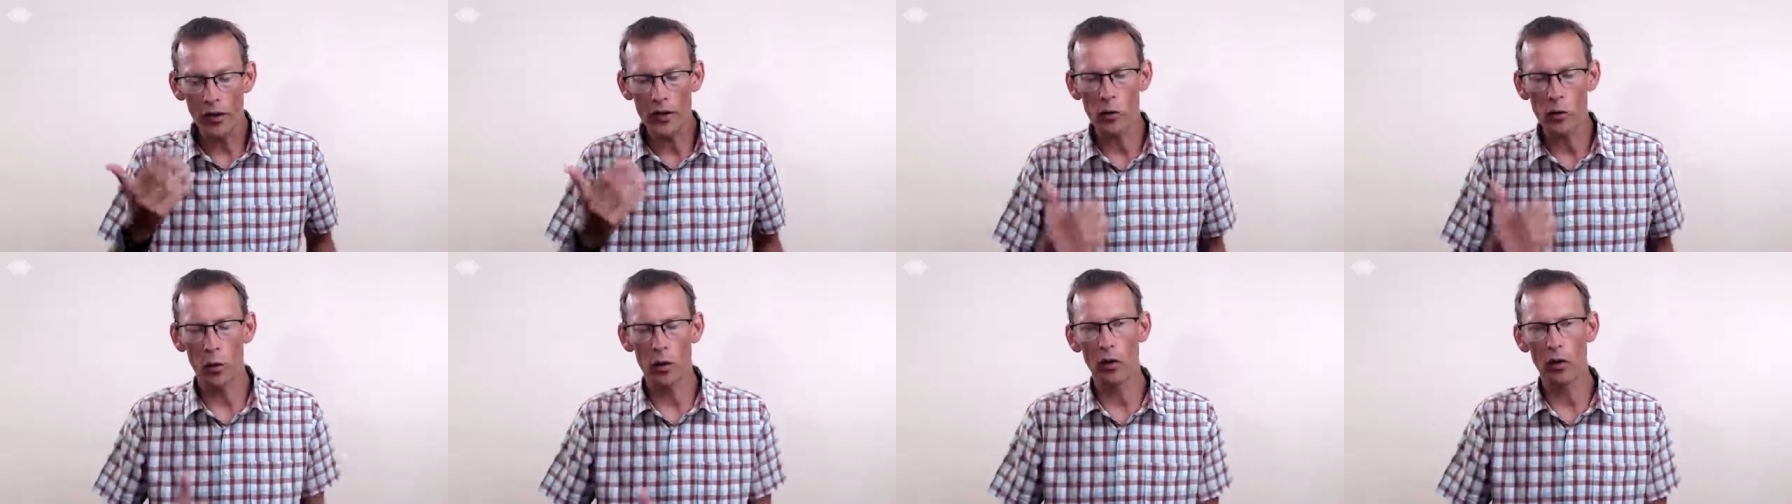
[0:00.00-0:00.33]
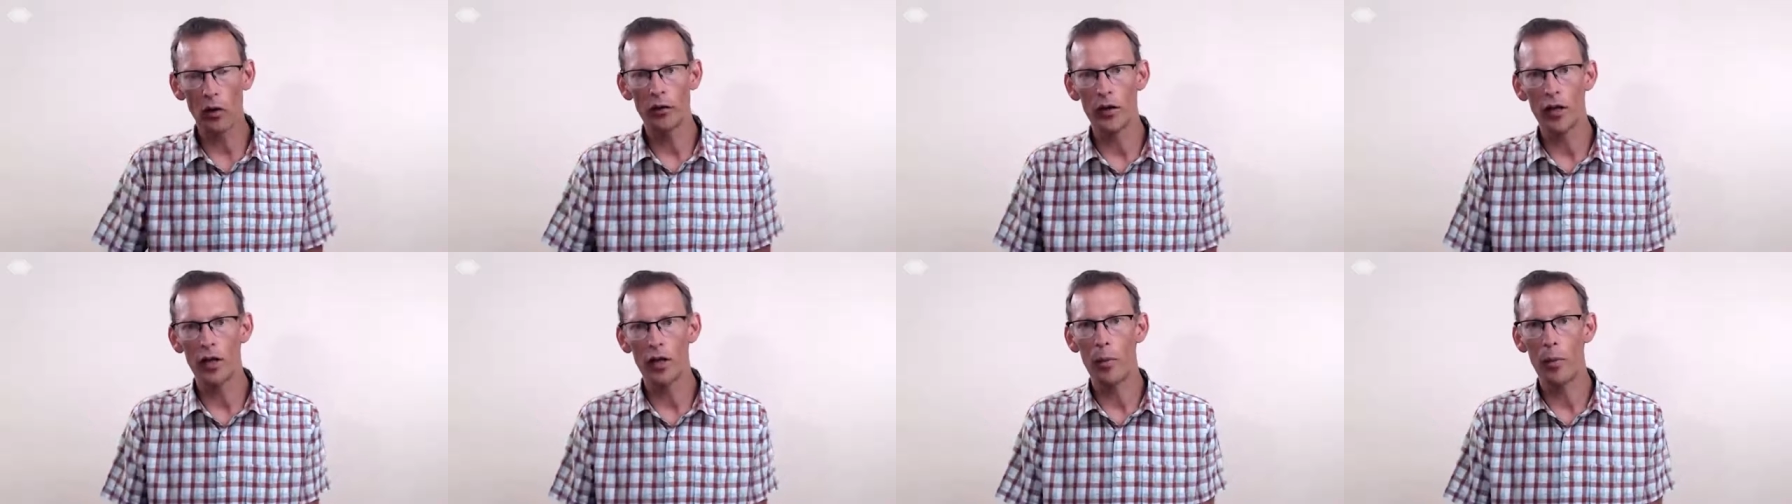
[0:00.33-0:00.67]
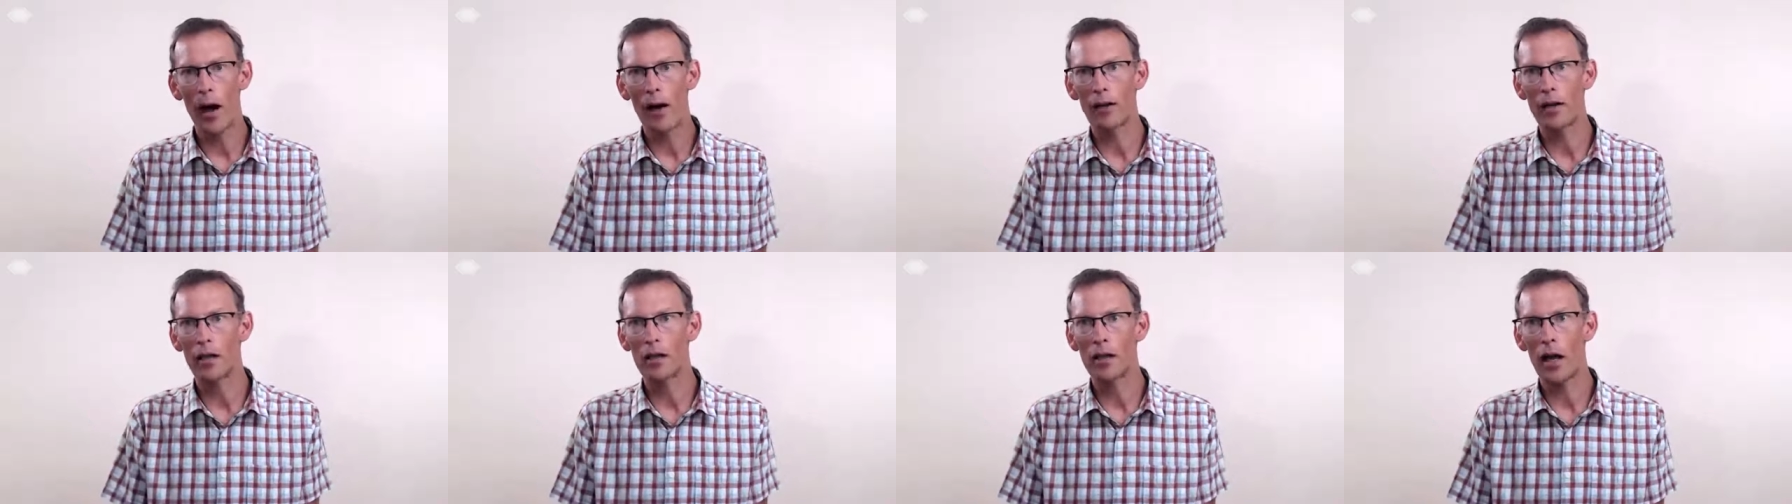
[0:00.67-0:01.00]
we want to think
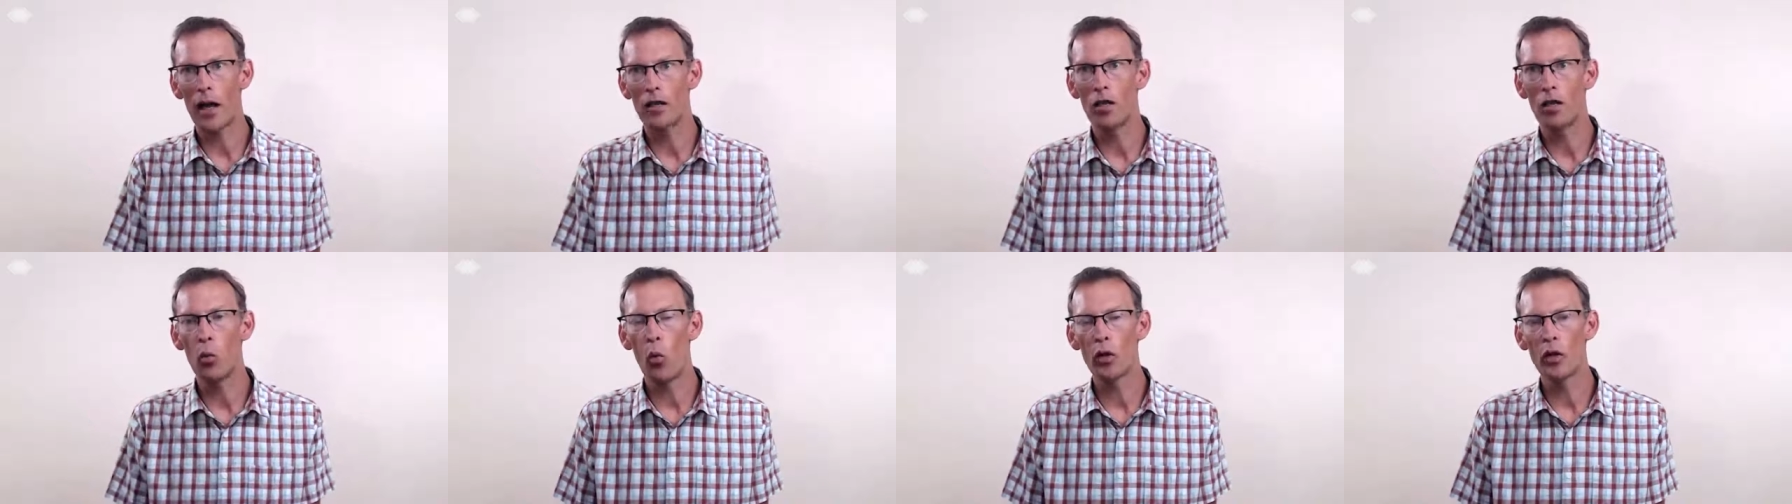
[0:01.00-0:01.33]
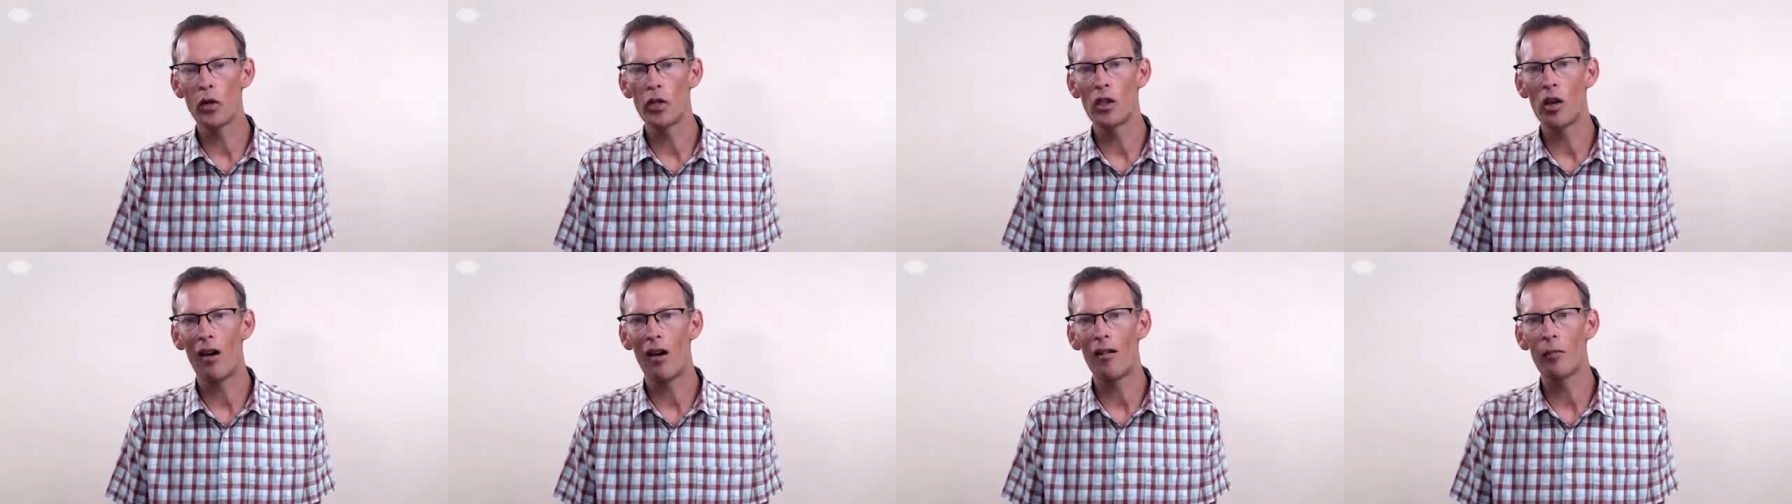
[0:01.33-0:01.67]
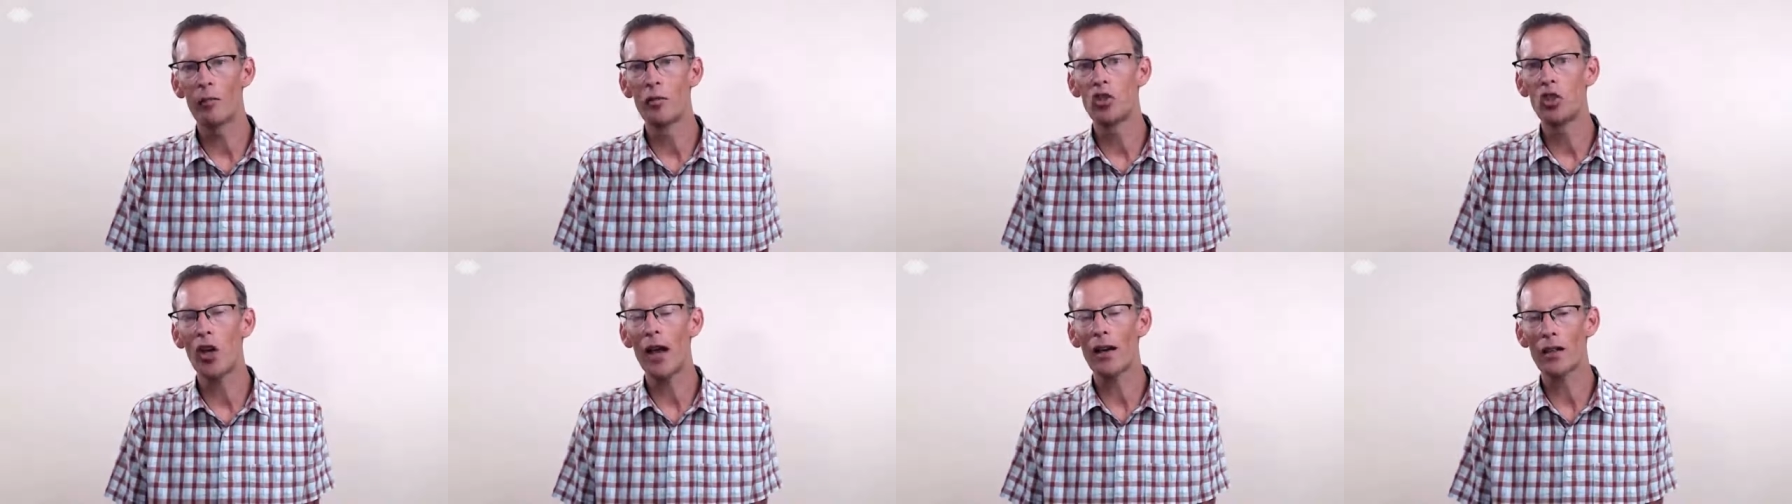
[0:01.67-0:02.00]
about is actually what is our
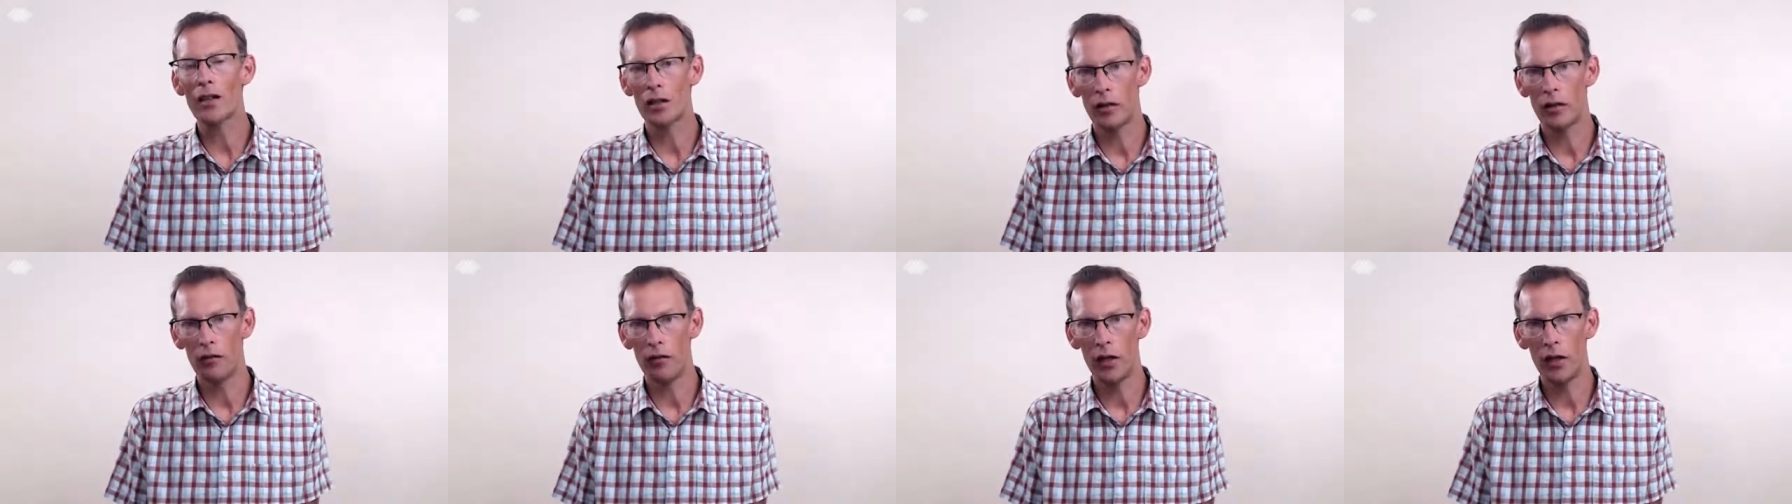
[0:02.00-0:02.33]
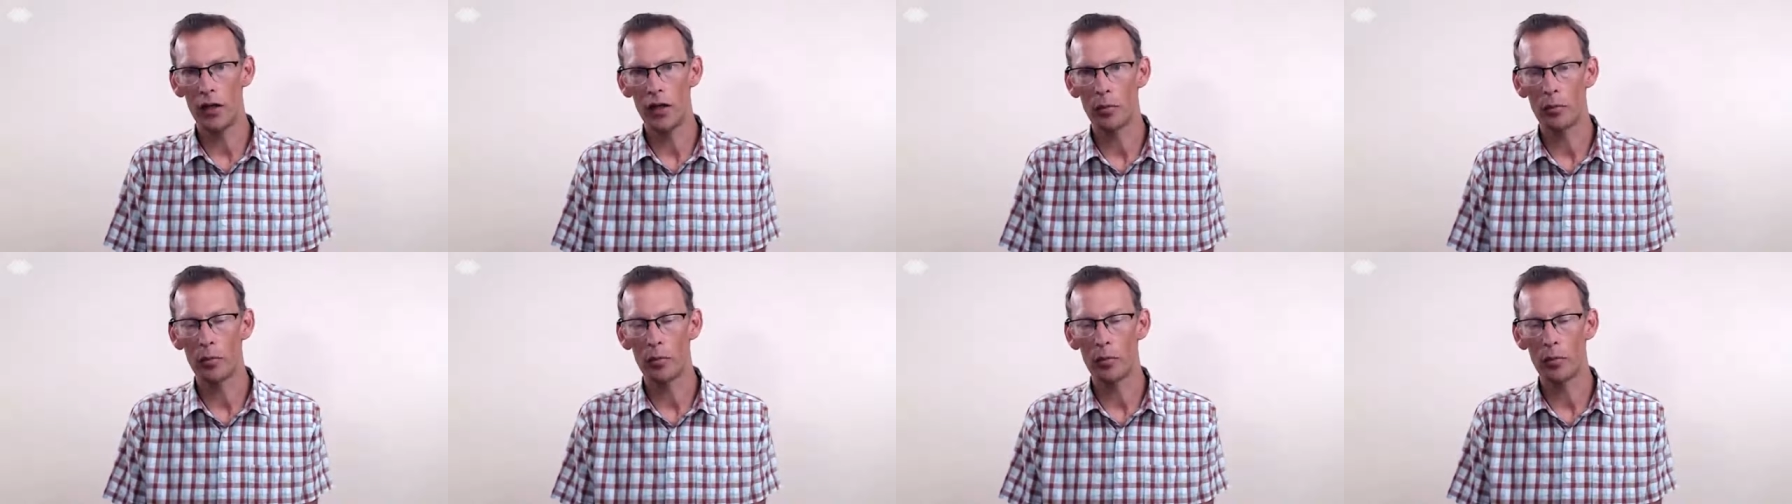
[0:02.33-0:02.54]
objective here?